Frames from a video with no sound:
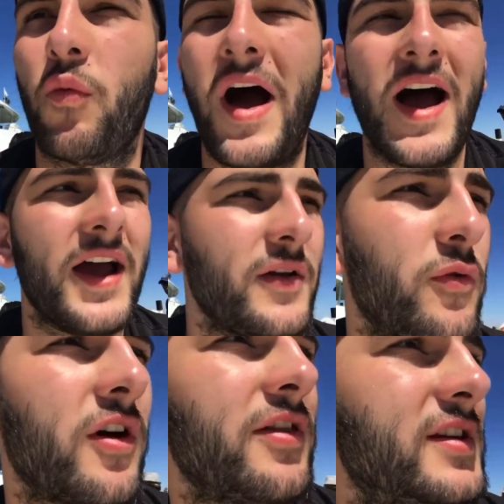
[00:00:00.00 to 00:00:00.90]
why
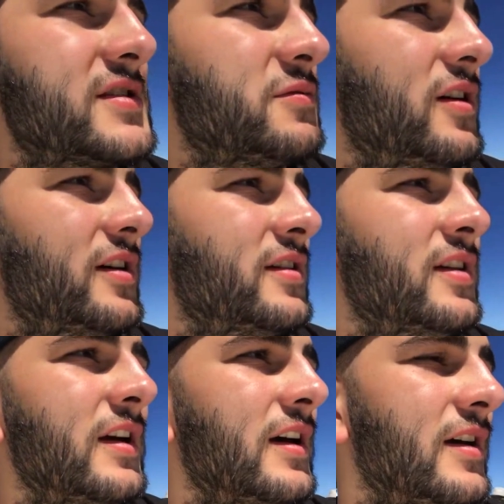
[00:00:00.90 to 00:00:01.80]
we're on this one.
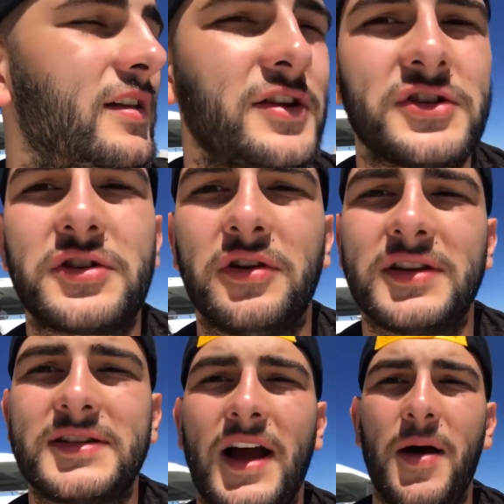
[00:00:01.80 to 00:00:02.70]
They just told
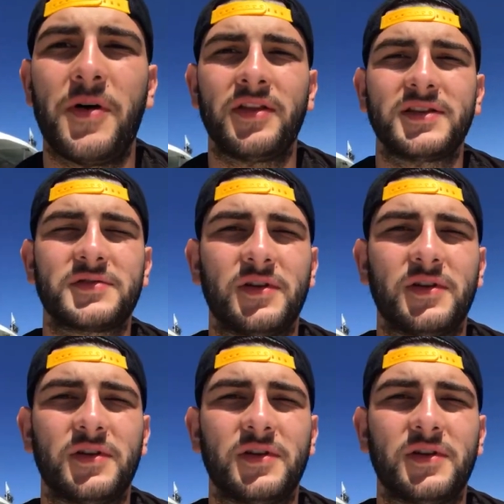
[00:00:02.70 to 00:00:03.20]
us to hop on this